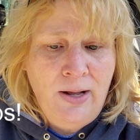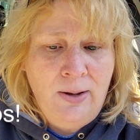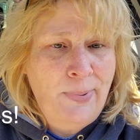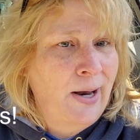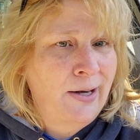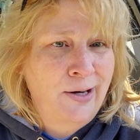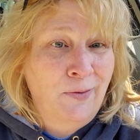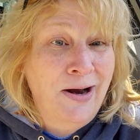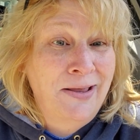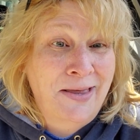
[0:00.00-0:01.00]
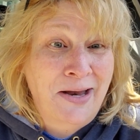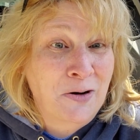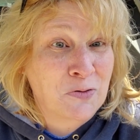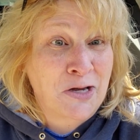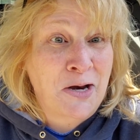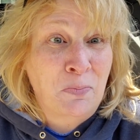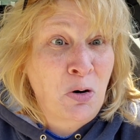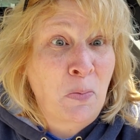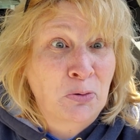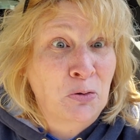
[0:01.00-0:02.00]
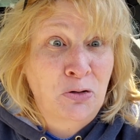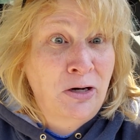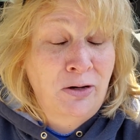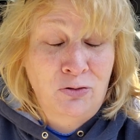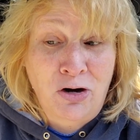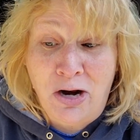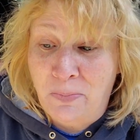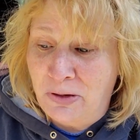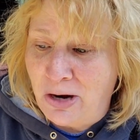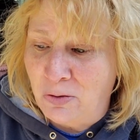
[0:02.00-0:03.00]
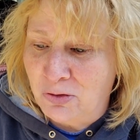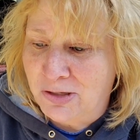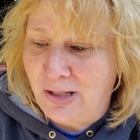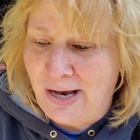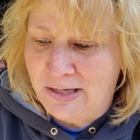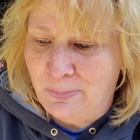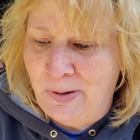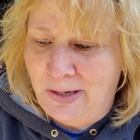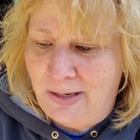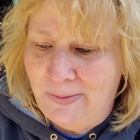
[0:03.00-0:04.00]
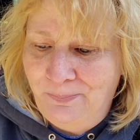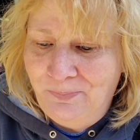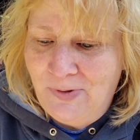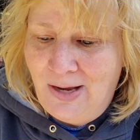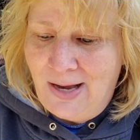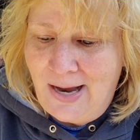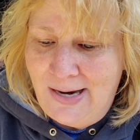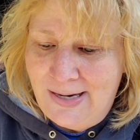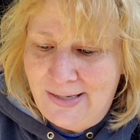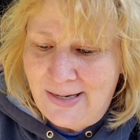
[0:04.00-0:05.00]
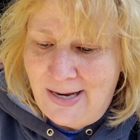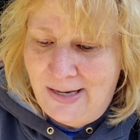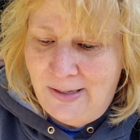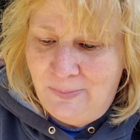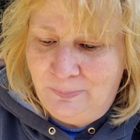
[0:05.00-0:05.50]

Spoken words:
padding or anything. It was an impromptu trip, just last minute. And I